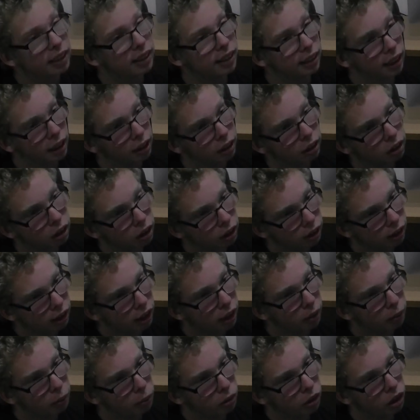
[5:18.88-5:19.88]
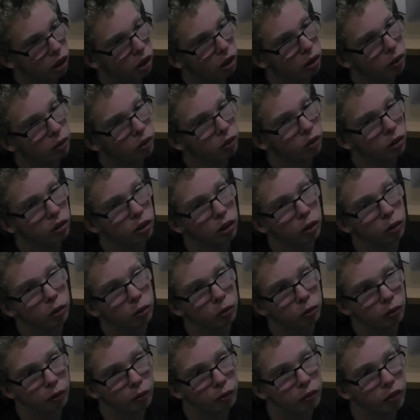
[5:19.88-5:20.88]
extender down below, because
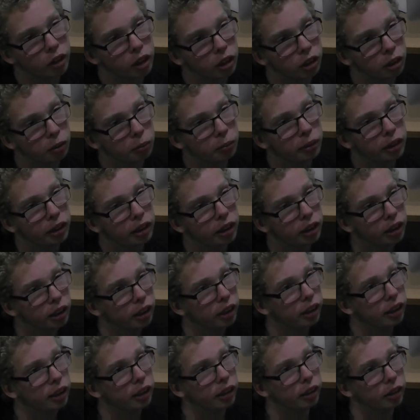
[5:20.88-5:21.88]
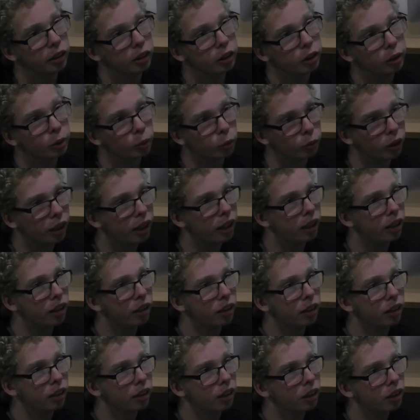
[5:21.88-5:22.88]
I'm with Virgin Media, and because of where
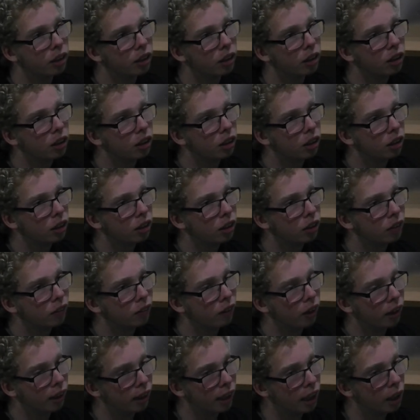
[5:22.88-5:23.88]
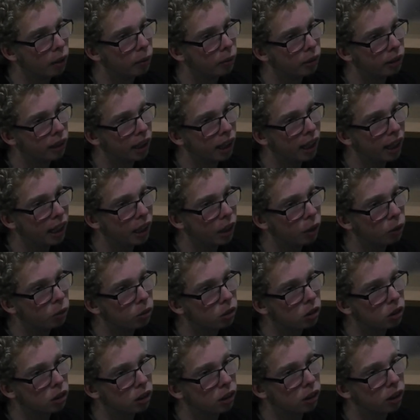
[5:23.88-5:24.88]
I am in the
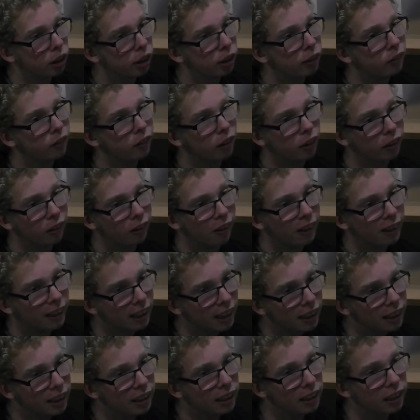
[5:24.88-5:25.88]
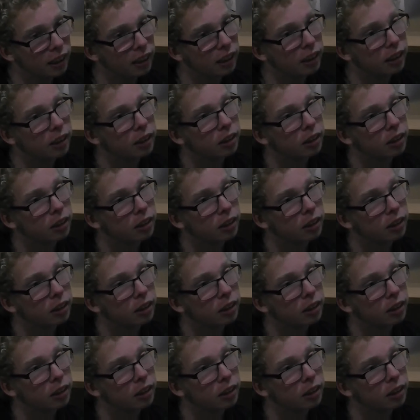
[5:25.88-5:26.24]
house, and I need it,